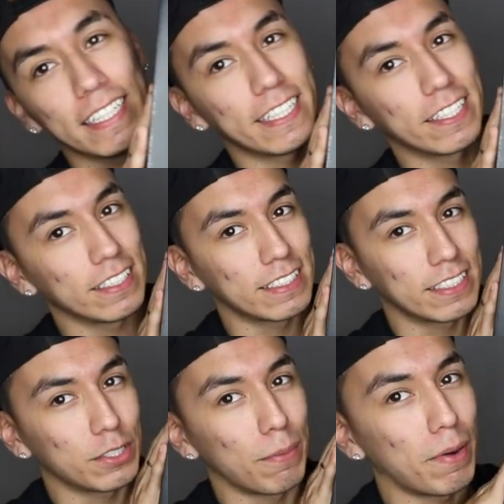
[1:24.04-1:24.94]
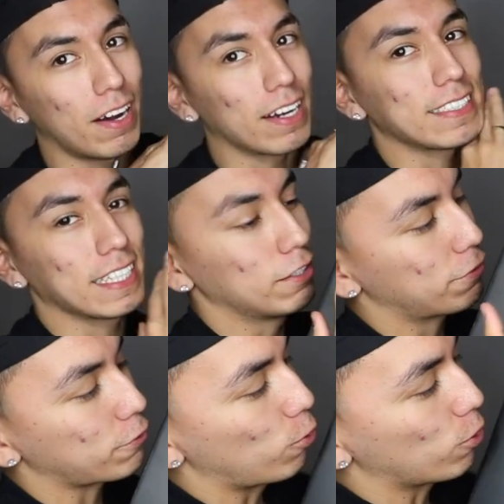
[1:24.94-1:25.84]
here, this is the box. And
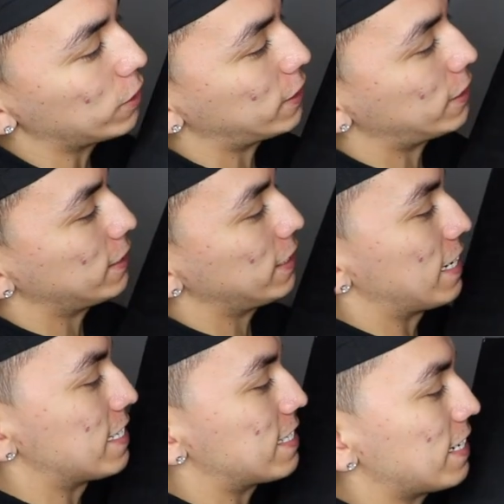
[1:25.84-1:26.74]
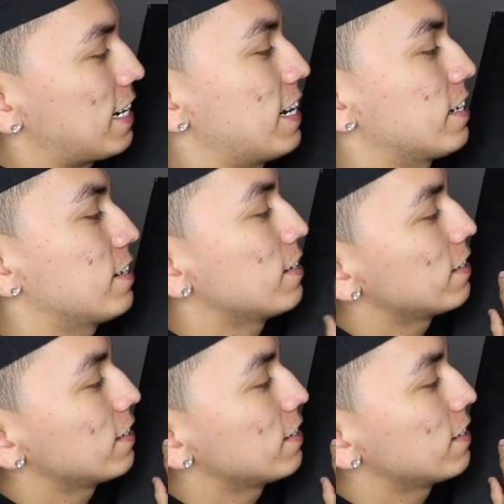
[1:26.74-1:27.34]
of course, inside